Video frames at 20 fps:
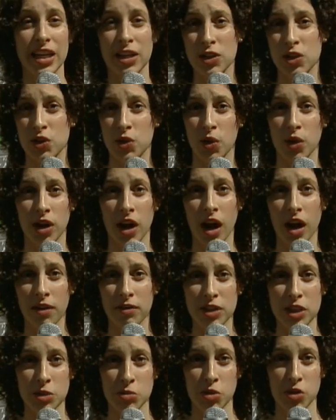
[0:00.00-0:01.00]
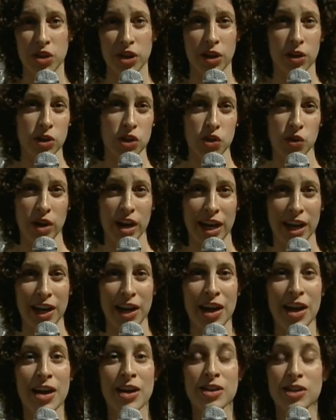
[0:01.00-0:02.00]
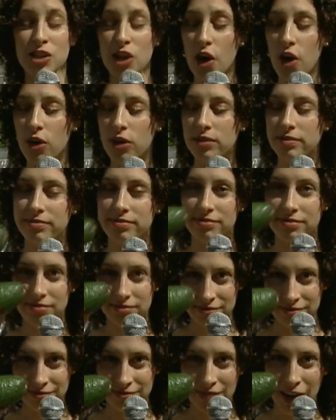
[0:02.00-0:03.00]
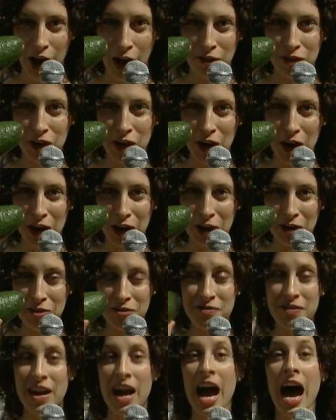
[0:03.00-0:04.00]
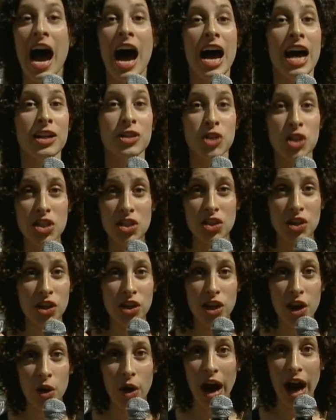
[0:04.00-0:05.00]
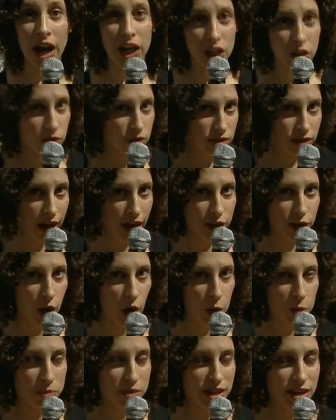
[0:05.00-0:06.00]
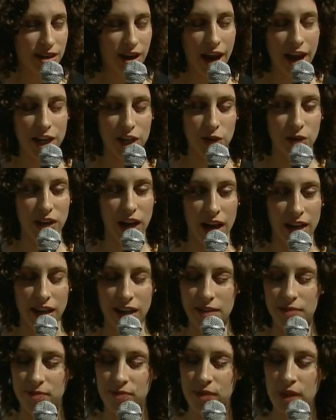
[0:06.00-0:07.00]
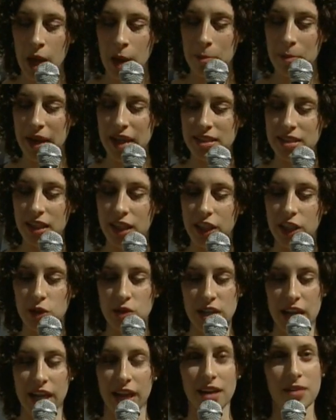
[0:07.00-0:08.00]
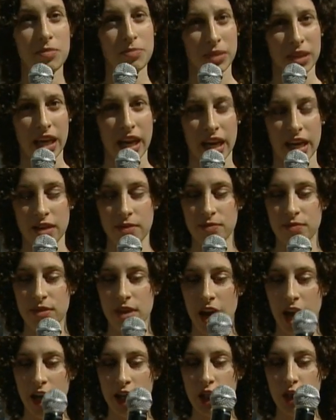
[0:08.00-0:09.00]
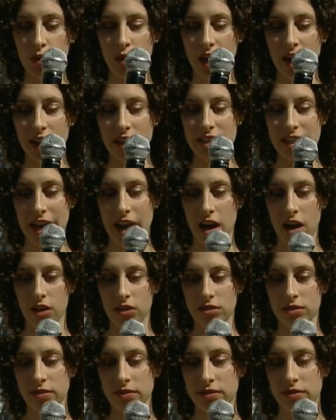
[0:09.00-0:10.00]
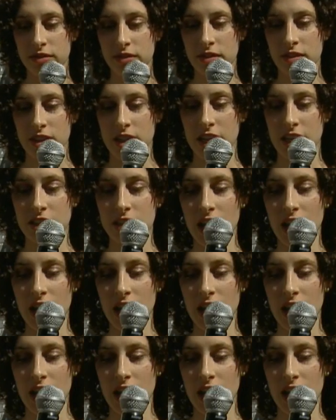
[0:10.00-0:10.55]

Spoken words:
any sort of smoothie or drink. So, avocado, just so you know, how do you open it? How do you cut it? Basically, you take a blade and you run it down the